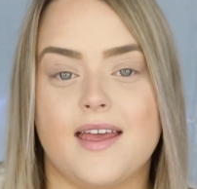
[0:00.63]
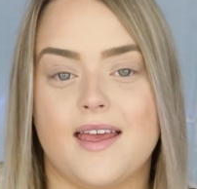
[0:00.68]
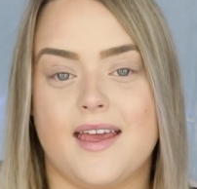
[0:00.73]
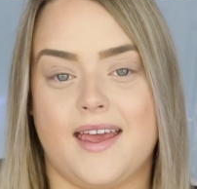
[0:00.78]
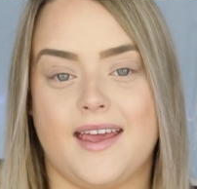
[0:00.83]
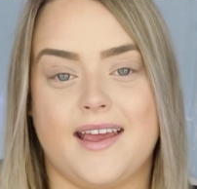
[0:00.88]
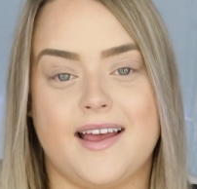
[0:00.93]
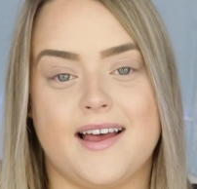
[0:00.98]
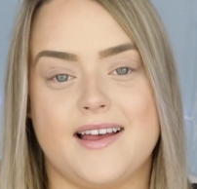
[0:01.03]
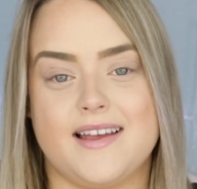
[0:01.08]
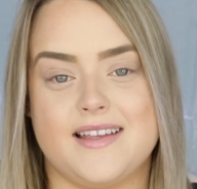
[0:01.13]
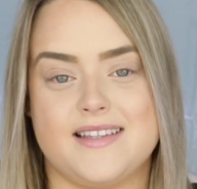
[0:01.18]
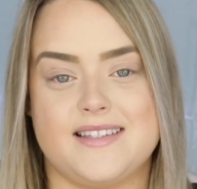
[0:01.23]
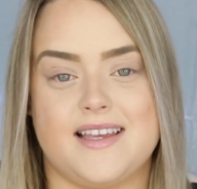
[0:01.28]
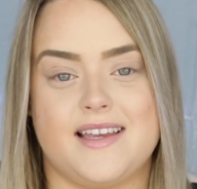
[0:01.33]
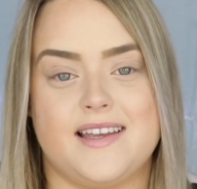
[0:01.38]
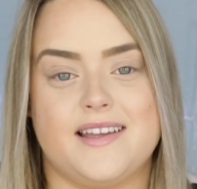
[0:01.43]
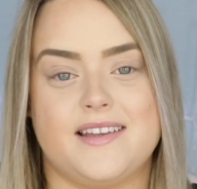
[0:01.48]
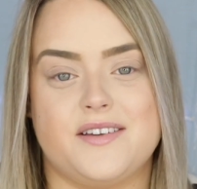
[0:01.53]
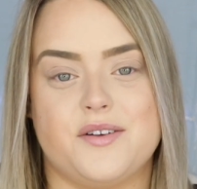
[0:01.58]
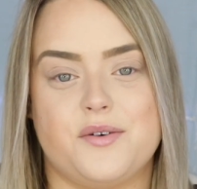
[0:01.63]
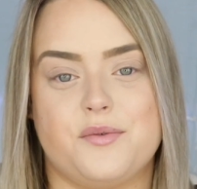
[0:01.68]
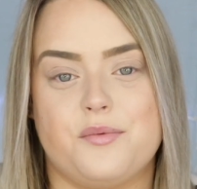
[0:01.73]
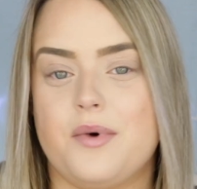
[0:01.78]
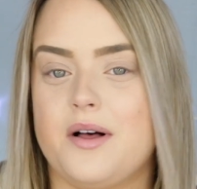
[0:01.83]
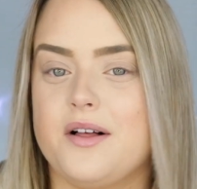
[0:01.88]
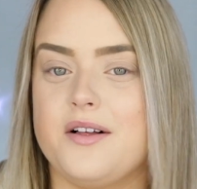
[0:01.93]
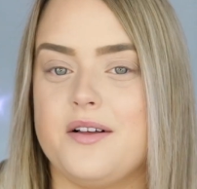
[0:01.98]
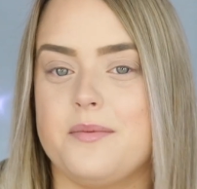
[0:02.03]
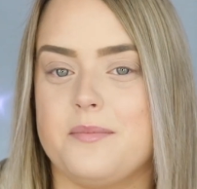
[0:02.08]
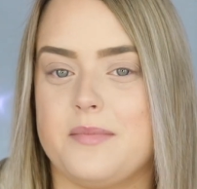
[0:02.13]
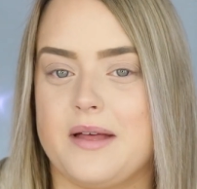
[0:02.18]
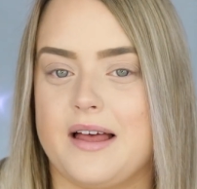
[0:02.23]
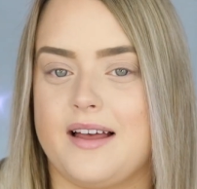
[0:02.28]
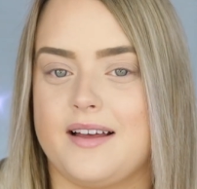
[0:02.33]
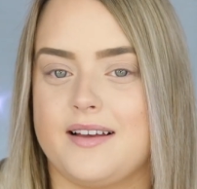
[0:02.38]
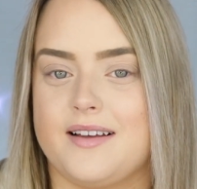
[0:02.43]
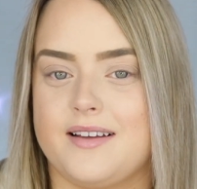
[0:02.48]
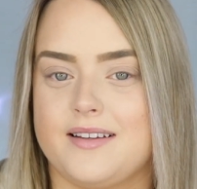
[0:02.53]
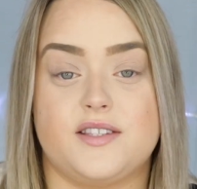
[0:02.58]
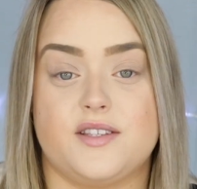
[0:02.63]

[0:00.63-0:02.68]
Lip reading: Hey guys, and welcome back.